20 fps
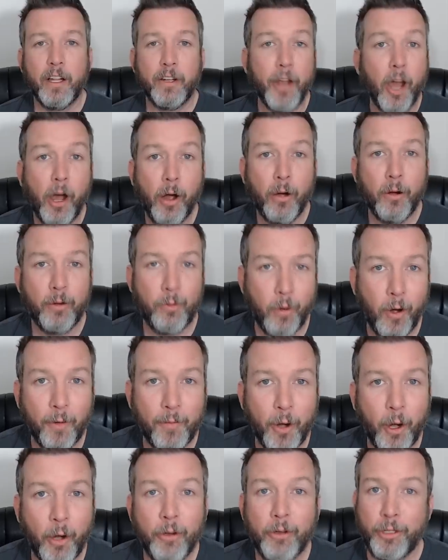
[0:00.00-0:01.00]
No,
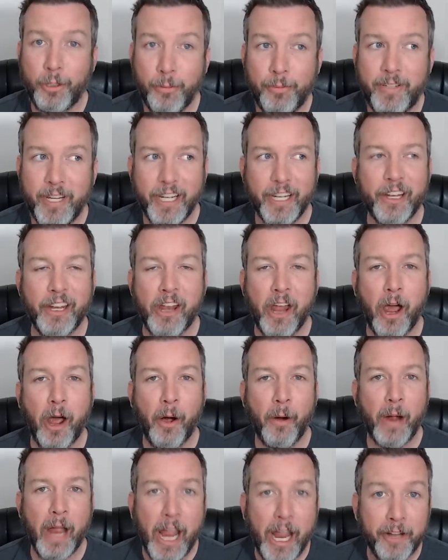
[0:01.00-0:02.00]
Cuomo, you didn't
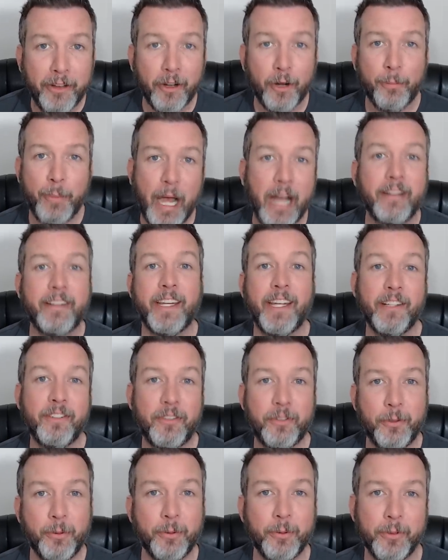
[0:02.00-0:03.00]
know, and you're about to get
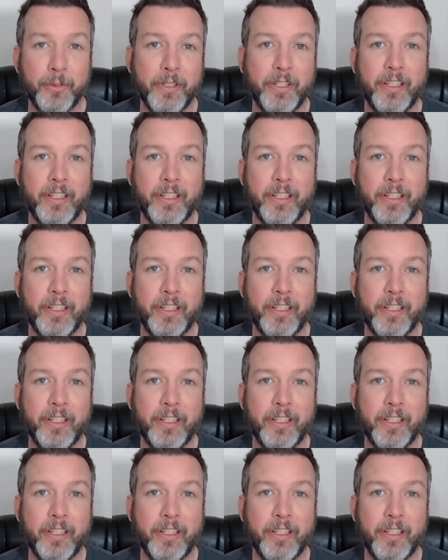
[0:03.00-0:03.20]
schooled.